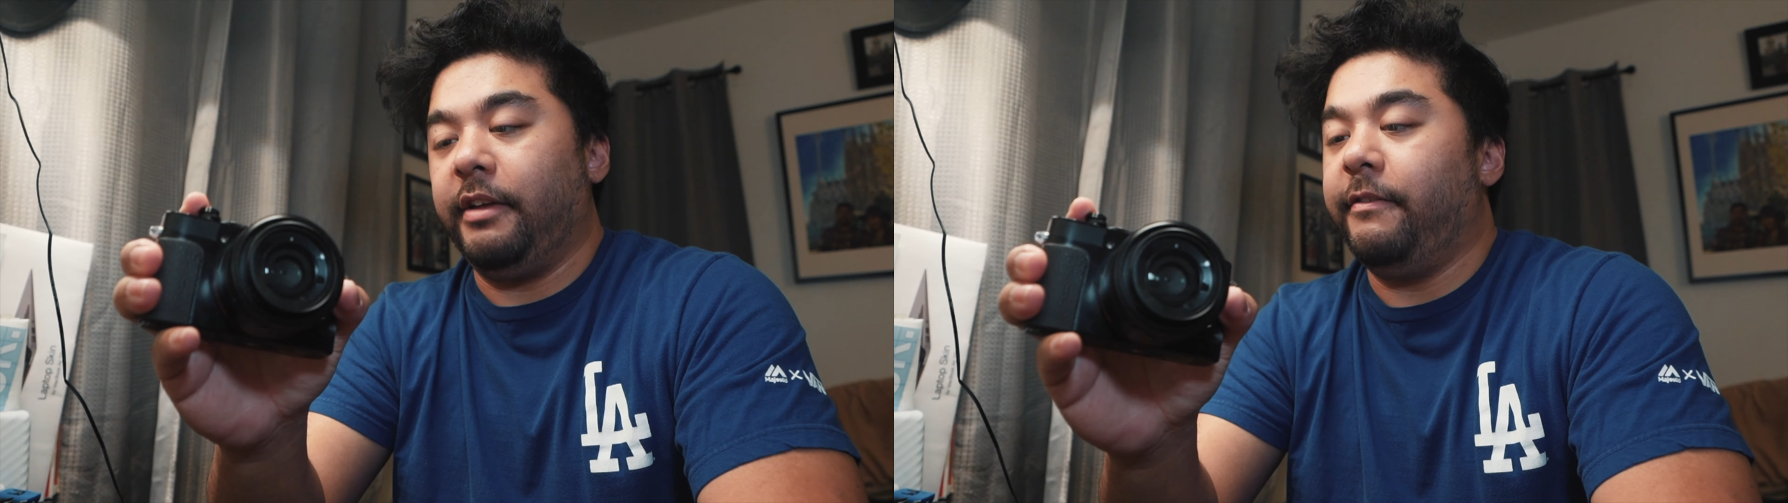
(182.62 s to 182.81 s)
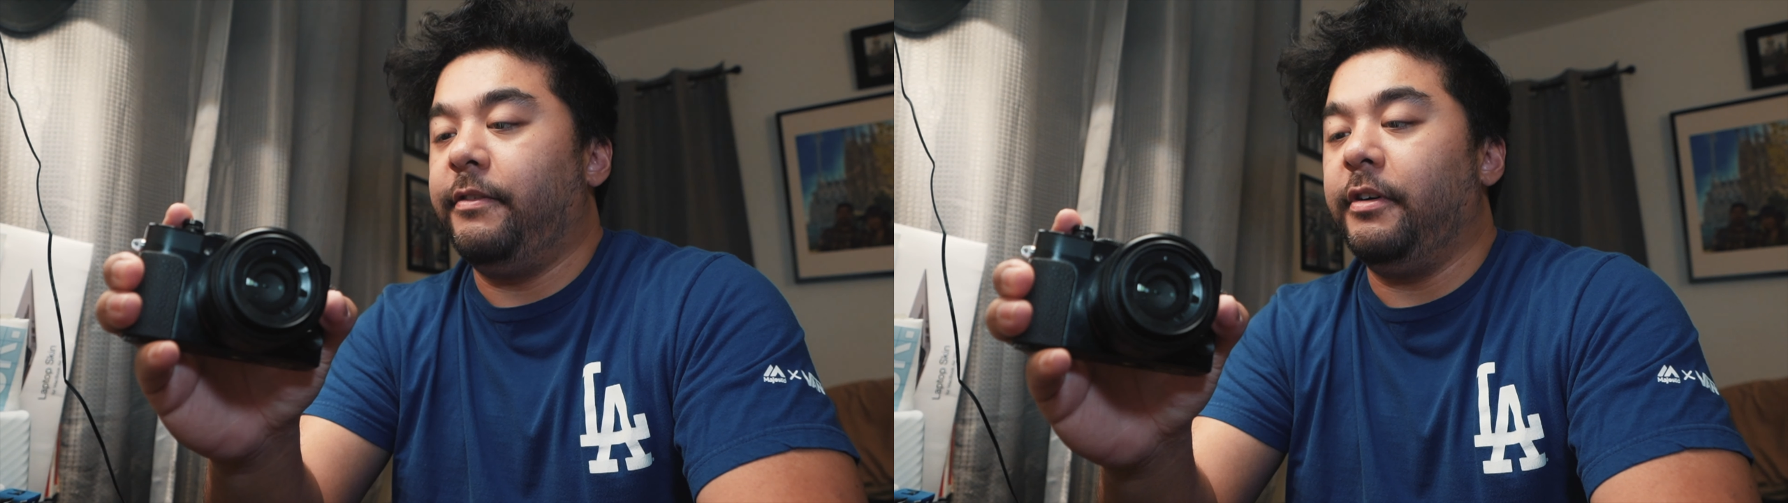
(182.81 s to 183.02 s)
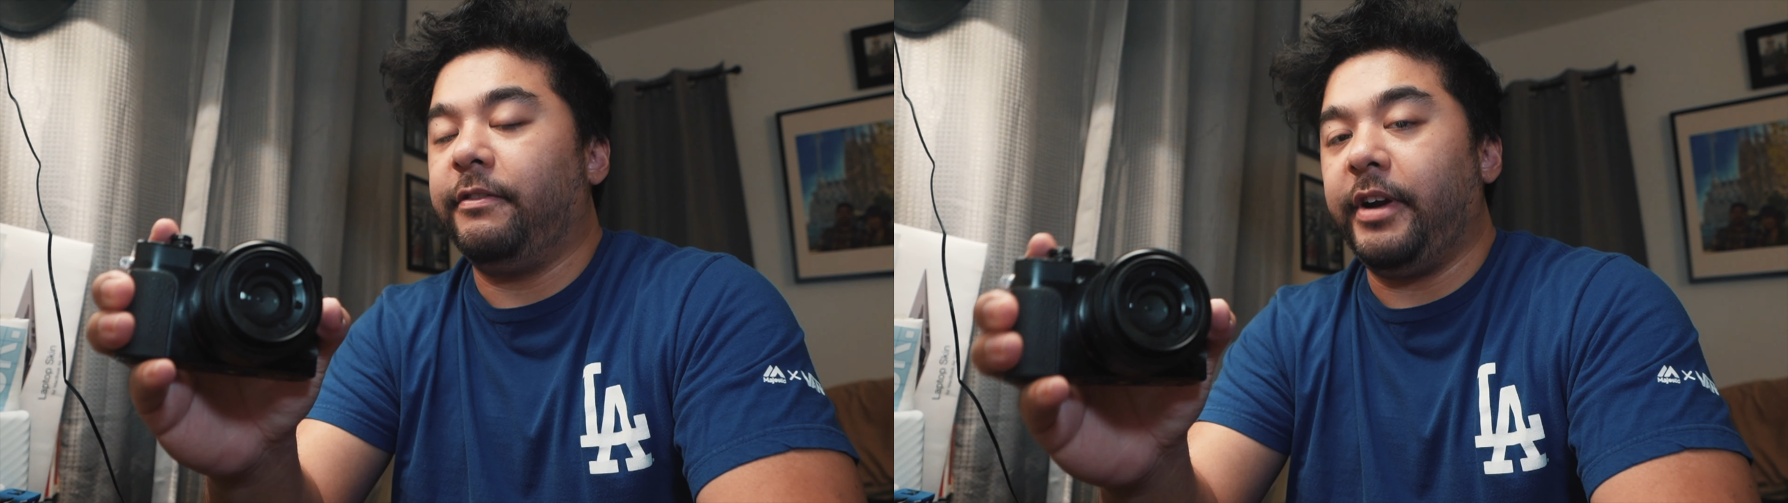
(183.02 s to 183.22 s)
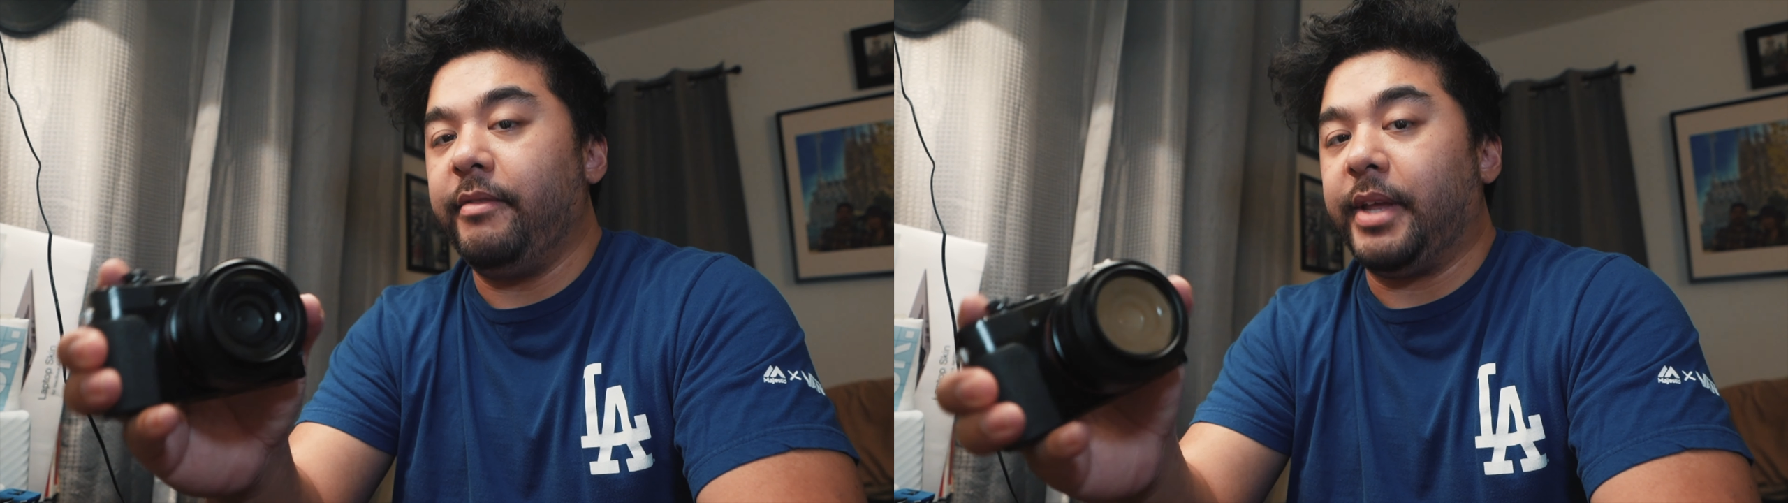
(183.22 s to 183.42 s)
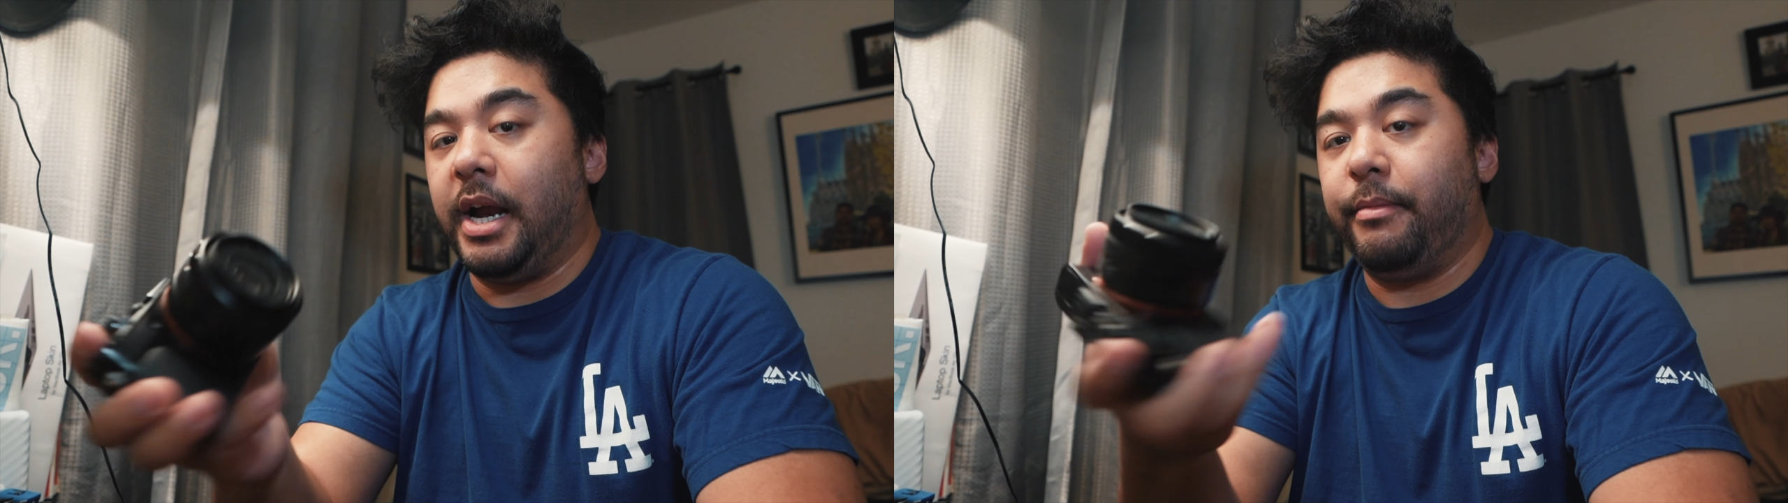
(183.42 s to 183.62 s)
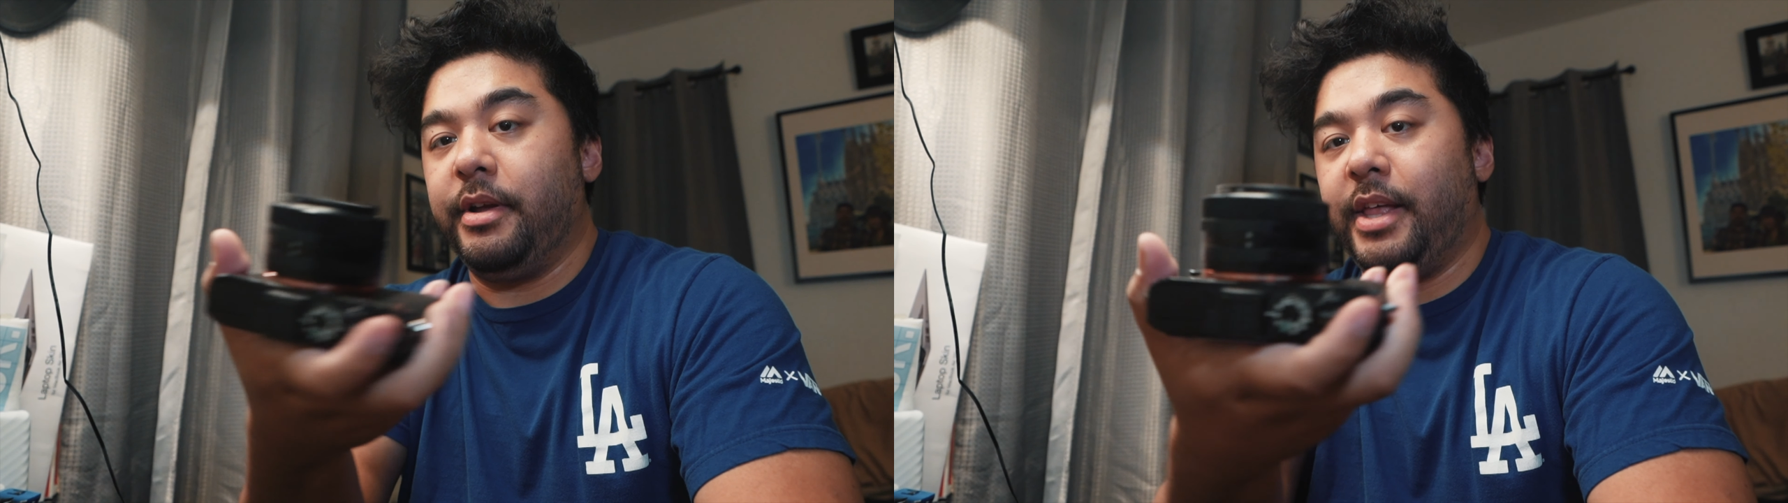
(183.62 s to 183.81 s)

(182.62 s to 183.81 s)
full frame camera